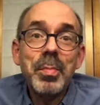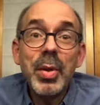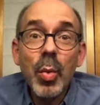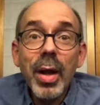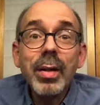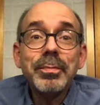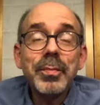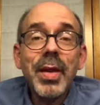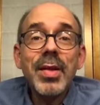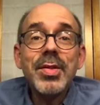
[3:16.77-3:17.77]
Be well
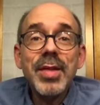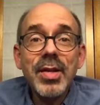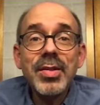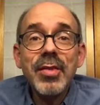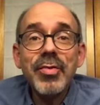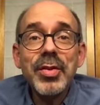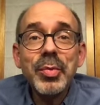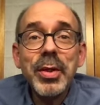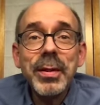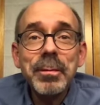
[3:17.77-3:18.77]
and stay safe
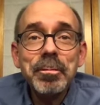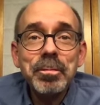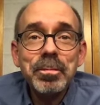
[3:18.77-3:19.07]
this week.